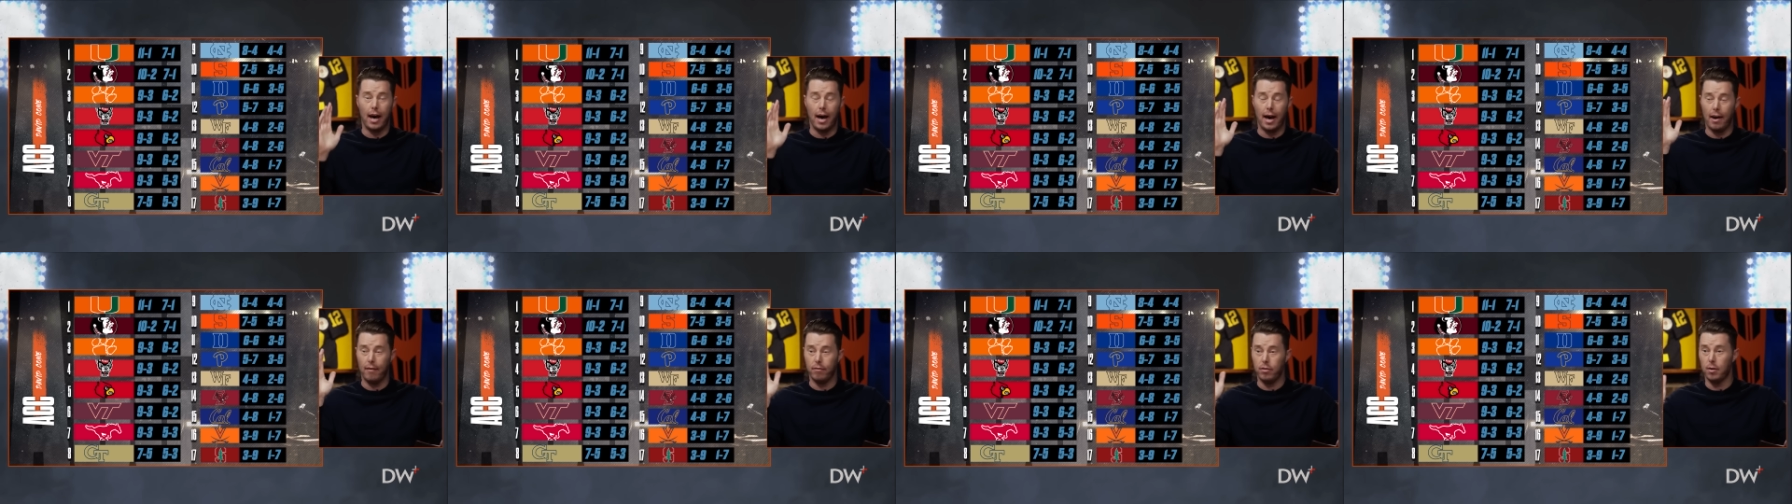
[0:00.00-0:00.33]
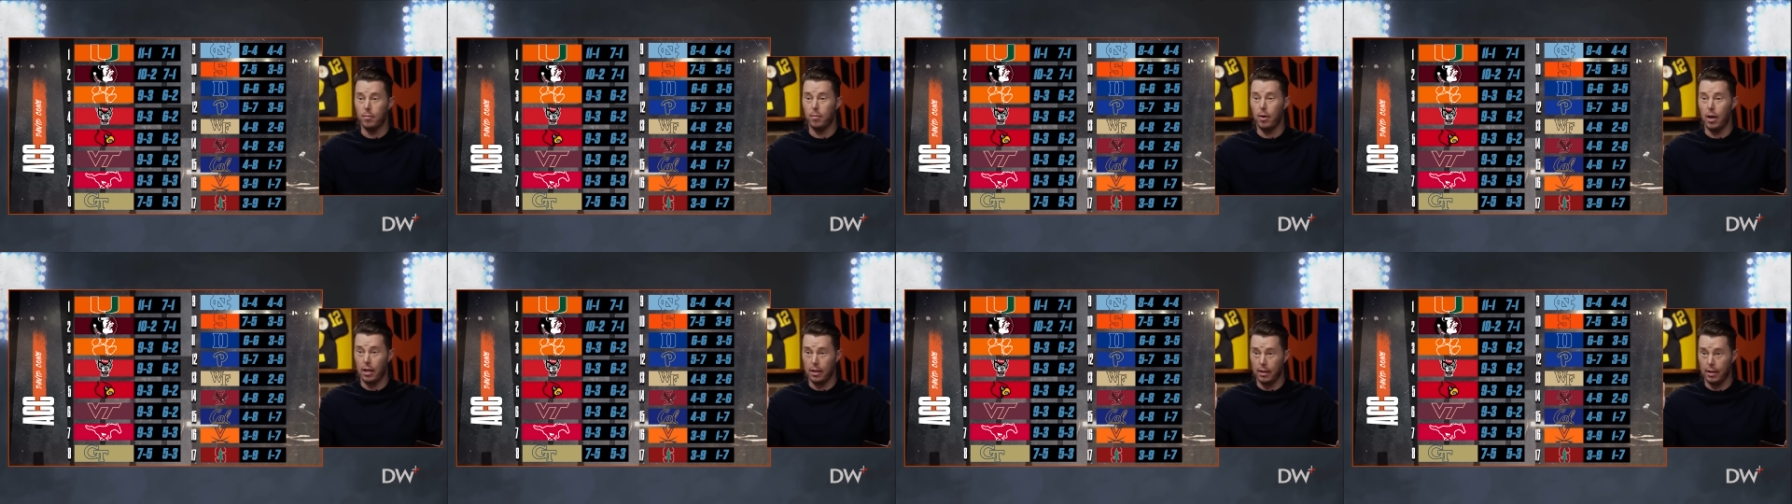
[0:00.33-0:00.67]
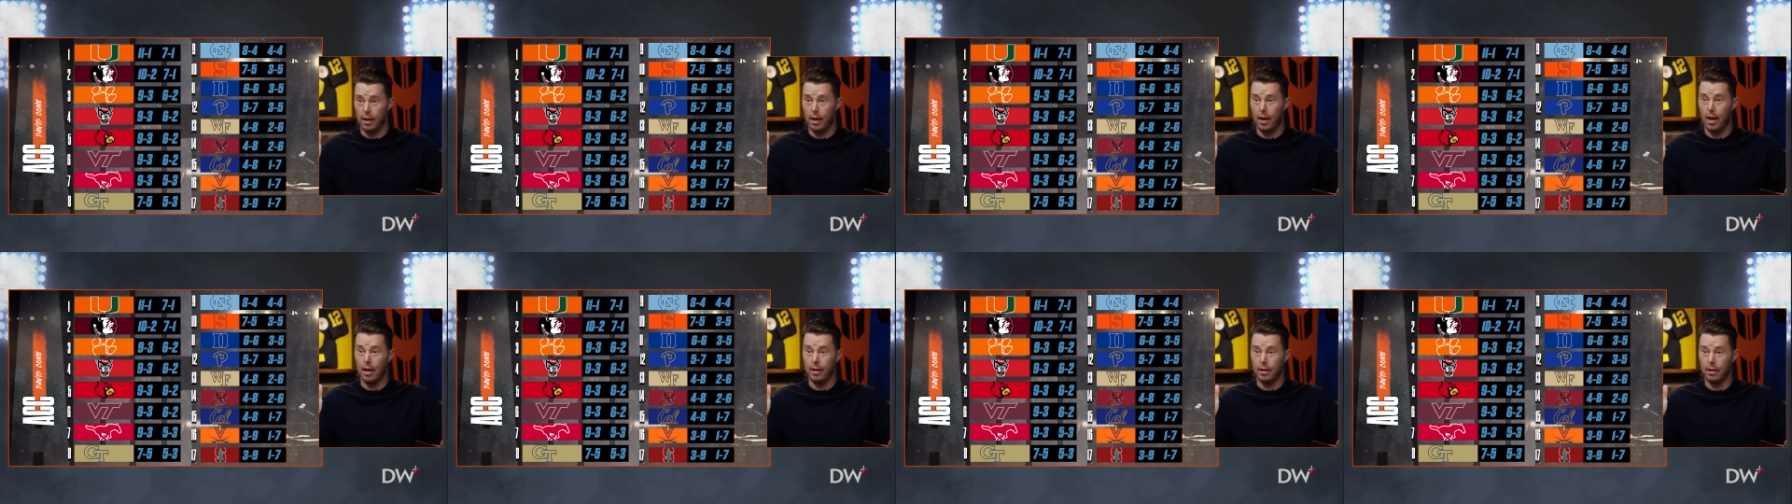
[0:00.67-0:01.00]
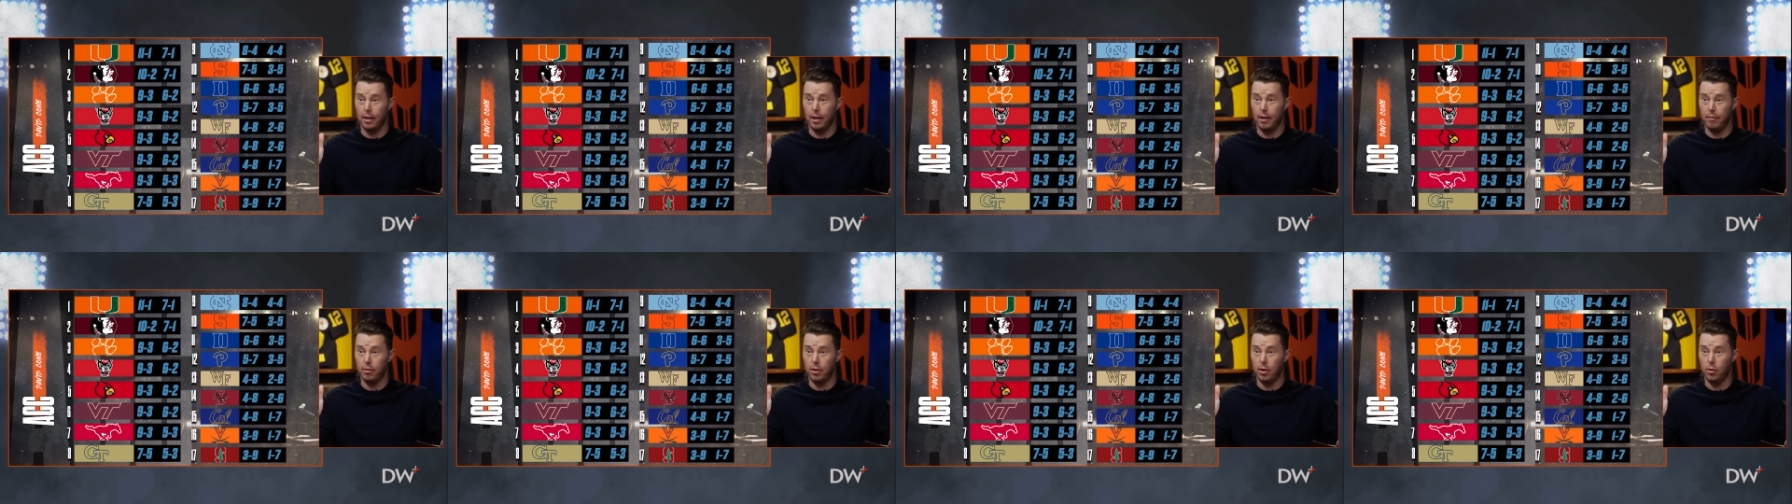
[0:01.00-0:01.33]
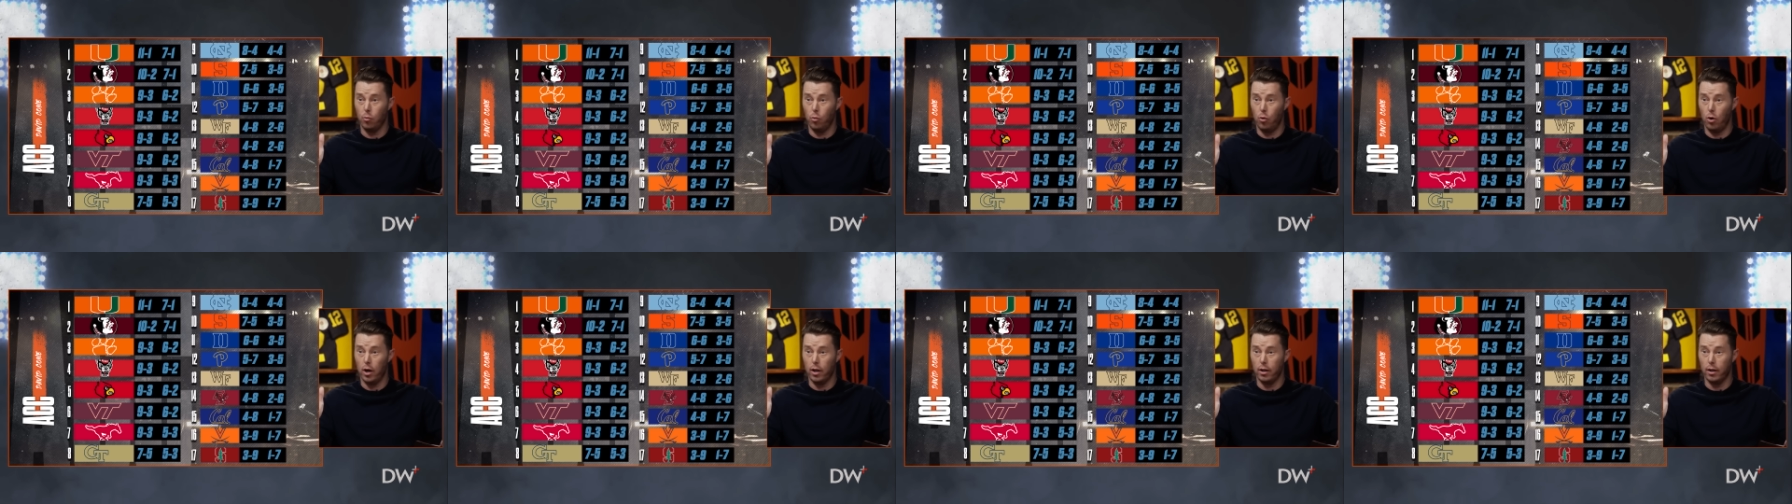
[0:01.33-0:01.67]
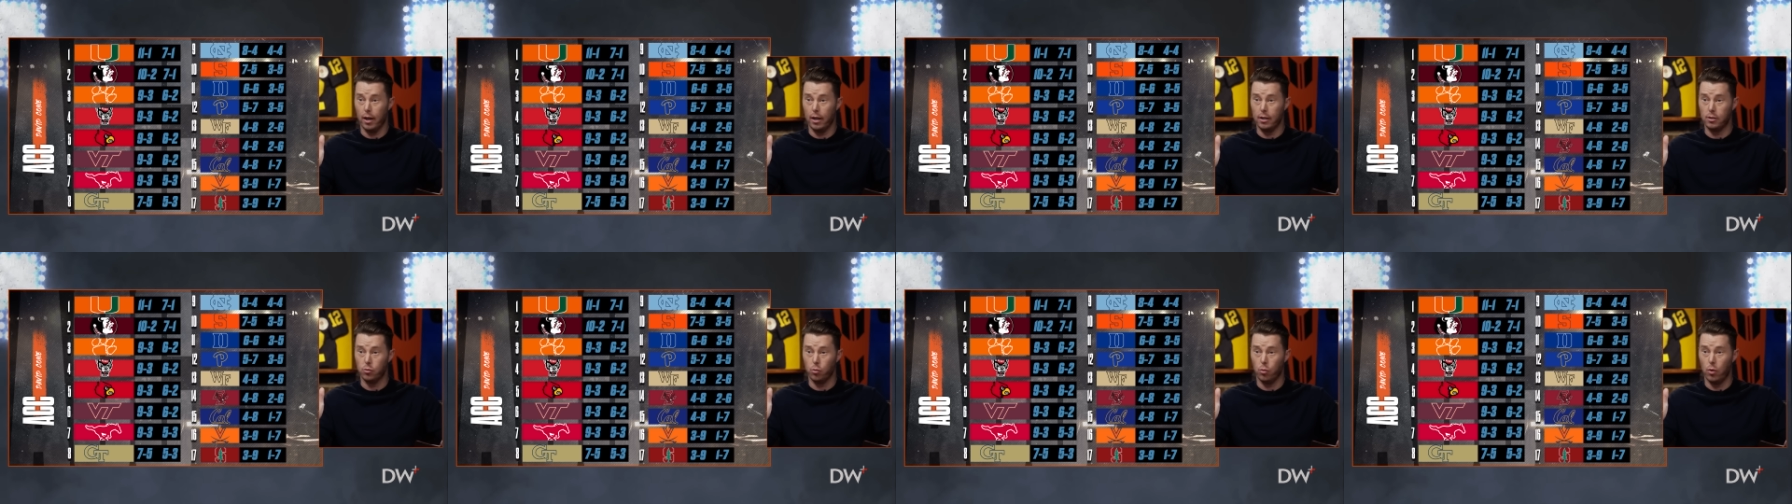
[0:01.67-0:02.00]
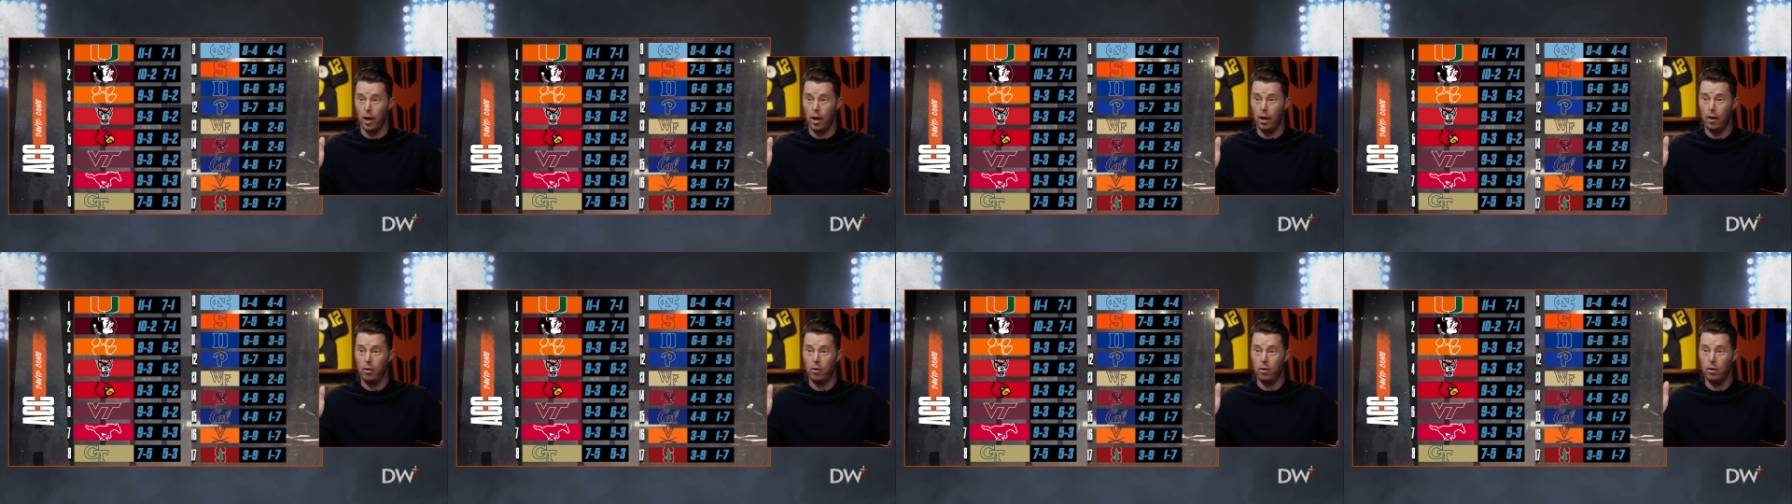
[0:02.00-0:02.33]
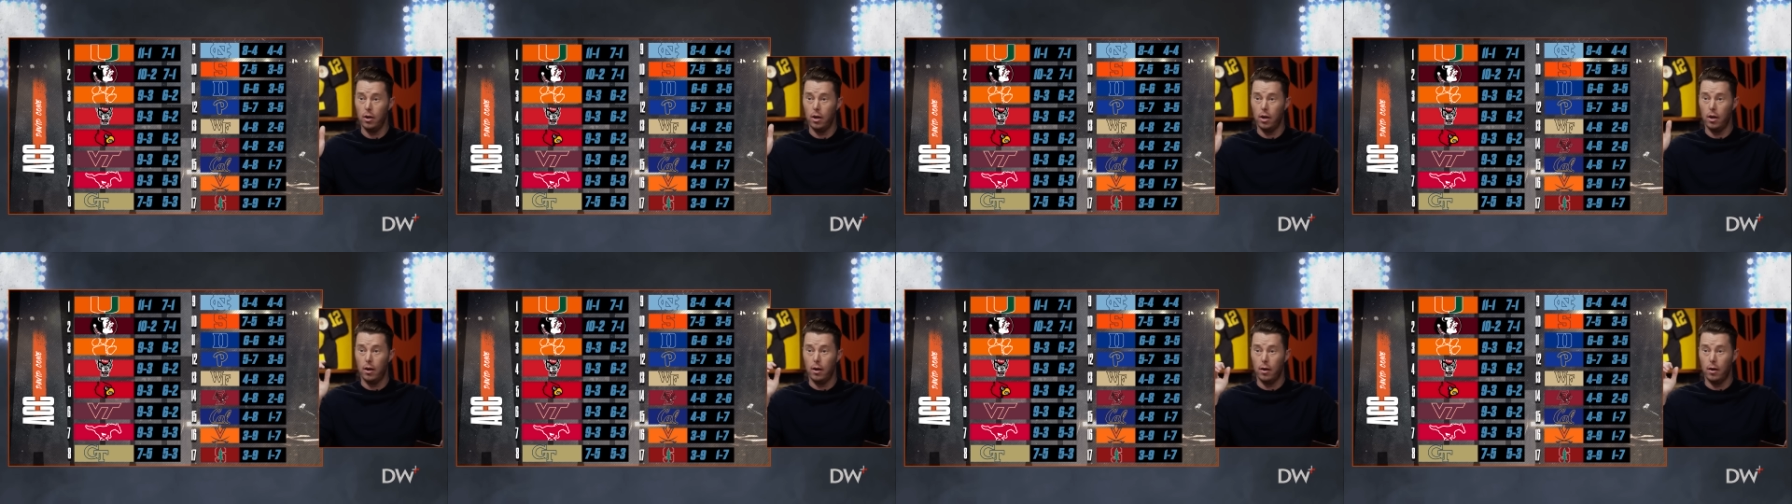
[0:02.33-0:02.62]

I have them at 11-1 as well,